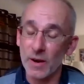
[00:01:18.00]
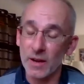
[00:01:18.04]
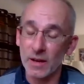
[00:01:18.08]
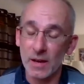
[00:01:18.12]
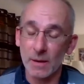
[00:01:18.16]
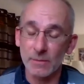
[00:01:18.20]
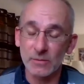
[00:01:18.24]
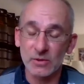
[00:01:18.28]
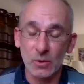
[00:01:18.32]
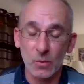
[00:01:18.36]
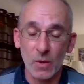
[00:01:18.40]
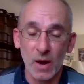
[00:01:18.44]
when it
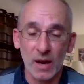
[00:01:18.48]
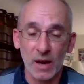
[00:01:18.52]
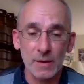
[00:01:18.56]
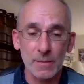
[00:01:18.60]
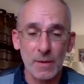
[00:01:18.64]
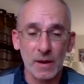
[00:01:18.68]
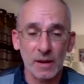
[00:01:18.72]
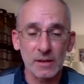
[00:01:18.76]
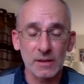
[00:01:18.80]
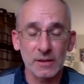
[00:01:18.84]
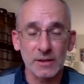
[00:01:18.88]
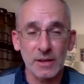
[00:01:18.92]
comes to
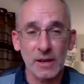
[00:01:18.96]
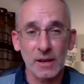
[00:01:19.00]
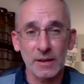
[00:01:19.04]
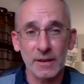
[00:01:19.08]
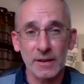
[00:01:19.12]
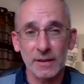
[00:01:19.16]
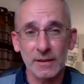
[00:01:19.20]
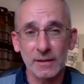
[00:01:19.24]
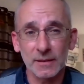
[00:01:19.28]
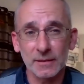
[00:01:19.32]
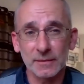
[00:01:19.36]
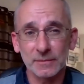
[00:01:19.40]
Adam, I can tell
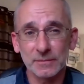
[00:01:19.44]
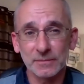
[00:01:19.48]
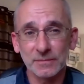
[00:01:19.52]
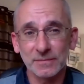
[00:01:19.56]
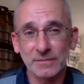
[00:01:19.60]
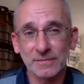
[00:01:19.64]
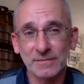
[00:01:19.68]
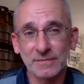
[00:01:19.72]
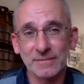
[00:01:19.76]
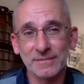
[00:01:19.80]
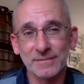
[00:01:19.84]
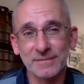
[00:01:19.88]

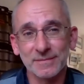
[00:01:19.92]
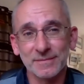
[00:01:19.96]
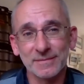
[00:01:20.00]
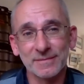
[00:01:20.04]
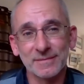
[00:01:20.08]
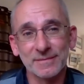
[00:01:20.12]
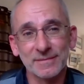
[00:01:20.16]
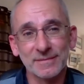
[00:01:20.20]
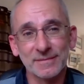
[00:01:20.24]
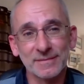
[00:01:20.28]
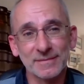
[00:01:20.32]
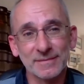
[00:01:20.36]

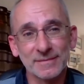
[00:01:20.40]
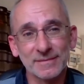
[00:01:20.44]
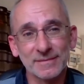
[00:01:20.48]
you.